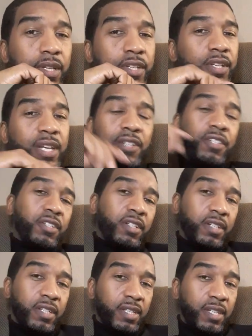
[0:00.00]
You're not just
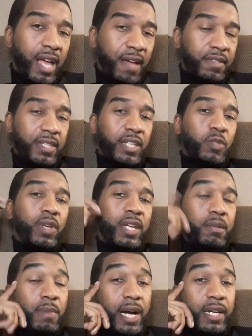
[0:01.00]
going to have sex with
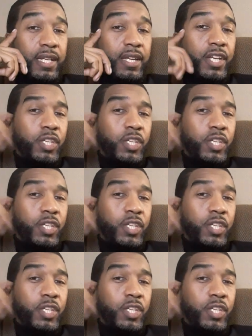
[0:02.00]
anybody.